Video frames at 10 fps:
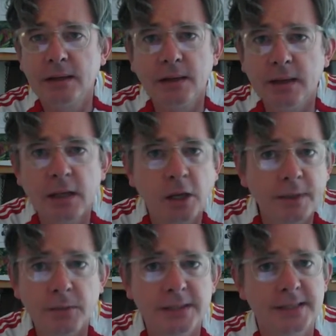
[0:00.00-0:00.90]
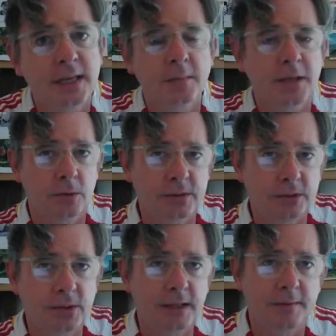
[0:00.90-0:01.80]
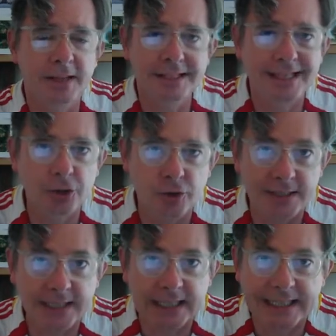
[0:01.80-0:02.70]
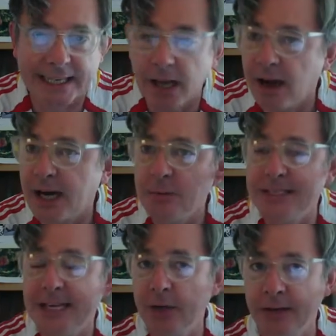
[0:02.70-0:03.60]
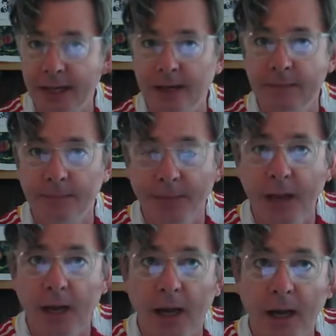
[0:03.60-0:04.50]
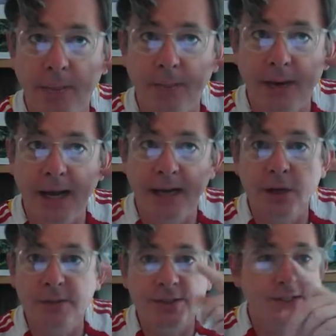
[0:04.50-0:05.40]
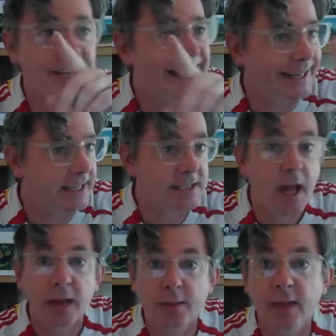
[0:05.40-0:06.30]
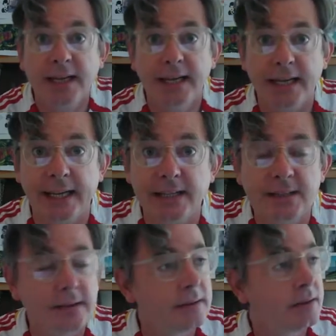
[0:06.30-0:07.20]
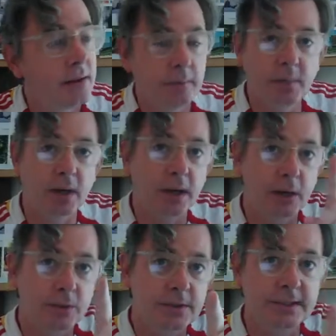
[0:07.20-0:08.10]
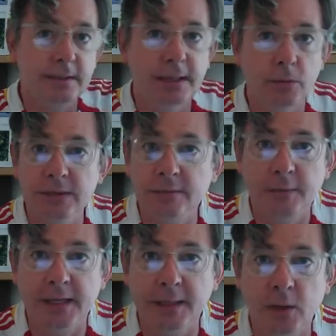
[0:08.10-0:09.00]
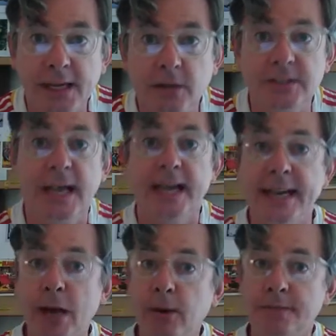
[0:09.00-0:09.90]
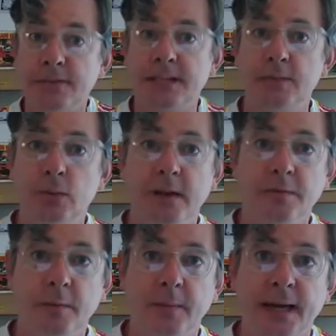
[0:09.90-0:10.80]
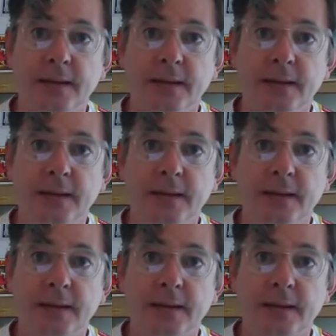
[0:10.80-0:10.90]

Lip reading: nobody was telling me I wasn't good enough. That's the interesting thing. I was hearing it, and I was seeing it, thinking it, but it wasn't from anybody else. Now I've stepped away from that.